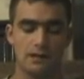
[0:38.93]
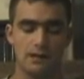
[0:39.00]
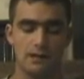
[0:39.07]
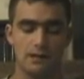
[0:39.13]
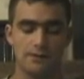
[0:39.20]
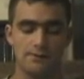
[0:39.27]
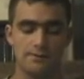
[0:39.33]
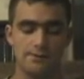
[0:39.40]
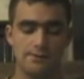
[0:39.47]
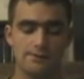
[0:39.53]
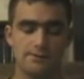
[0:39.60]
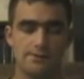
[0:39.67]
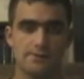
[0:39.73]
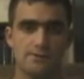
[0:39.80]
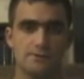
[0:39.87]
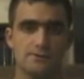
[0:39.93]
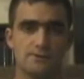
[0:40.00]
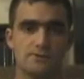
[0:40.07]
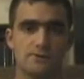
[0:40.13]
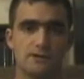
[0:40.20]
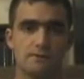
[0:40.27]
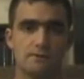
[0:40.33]
And Yiddish is
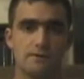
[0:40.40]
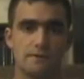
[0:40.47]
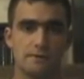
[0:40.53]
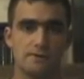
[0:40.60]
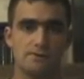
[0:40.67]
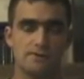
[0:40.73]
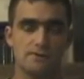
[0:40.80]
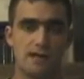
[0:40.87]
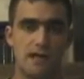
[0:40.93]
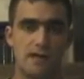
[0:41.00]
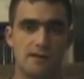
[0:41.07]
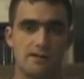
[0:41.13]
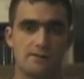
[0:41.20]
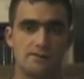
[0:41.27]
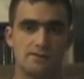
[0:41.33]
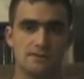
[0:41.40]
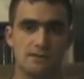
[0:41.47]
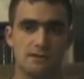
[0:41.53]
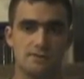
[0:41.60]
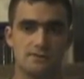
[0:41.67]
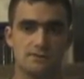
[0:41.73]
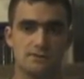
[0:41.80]
interesting because it has
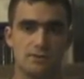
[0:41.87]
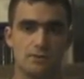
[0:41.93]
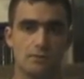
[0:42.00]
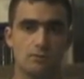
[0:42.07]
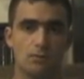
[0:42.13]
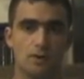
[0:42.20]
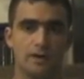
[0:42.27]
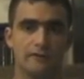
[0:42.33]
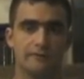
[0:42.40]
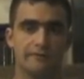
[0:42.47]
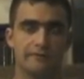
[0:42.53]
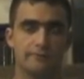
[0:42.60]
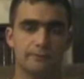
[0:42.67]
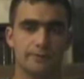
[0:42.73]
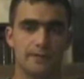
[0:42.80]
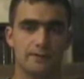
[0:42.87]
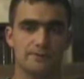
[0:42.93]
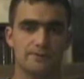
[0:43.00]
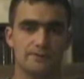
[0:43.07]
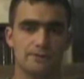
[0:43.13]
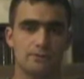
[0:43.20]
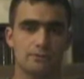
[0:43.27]
its own way of
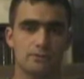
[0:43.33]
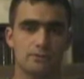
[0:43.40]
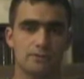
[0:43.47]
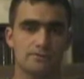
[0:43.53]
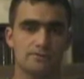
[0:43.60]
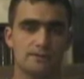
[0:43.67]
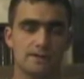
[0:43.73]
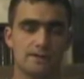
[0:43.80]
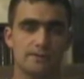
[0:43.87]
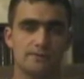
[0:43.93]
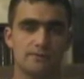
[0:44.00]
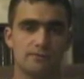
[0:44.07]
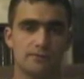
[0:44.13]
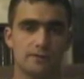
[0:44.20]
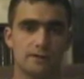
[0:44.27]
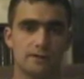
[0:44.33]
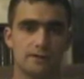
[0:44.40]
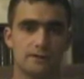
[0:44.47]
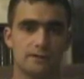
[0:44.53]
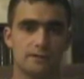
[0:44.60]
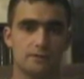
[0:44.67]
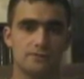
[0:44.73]
pronouncing the words that's
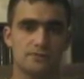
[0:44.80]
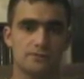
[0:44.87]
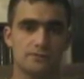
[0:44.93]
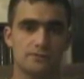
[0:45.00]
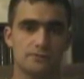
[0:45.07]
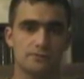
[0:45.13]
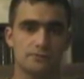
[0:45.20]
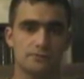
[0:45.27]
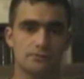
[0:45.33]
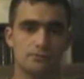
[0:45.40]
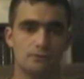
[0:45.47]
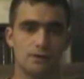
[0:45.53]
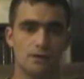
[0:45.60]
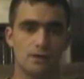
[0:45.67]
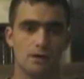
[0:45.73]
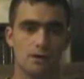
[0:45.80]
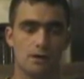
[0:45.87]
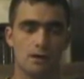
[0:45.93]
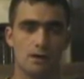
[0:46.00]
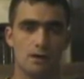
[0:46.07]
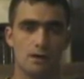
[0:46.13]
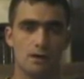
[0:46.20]
very close to
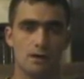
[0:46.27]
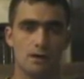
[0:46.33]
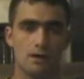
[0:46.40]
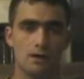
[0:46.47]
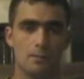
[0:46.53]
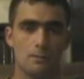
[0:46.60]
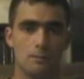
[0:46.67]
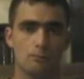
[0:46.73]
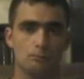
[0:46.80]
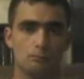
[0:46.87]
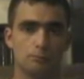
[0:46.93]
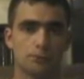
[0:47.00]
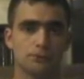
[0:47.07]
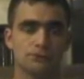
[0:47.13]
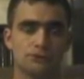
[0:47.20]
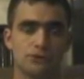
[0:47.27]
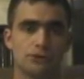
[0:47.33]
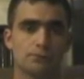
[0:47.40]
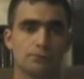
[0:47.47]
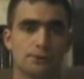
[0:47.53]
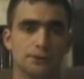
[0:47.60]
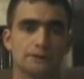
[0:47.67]
both
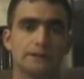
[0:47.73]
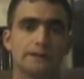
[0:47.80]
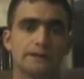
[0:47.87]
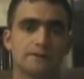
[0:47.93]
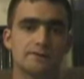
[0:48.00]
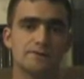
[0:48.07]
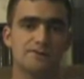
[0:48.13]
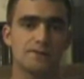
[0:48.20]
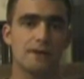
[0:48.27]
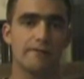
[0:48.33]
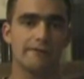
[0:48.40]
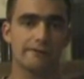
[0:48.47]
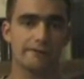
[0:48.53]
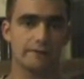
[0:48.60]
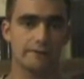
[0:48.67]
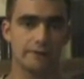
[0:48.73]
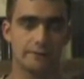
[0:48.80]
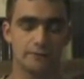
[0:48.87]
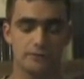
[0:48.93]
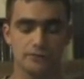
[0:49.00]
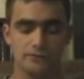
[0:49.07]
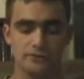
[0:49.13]
German and the Slavic
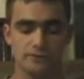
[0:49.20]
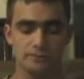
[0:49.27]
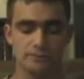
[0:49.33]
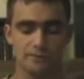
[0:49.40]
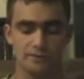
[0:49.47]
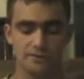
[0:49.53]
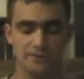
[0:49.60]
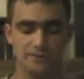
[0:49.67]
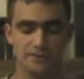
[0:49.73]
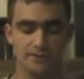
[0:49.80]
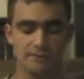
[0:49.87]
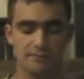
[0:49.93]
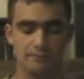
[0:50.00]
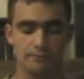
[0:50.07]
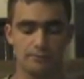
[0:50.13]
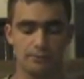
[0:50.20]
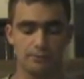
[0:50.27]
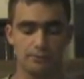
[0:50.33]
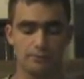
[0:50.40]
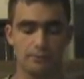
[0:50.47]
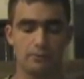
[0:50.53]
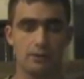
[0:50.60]
languages, but distinct from
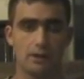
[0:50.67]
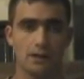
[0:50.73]
both.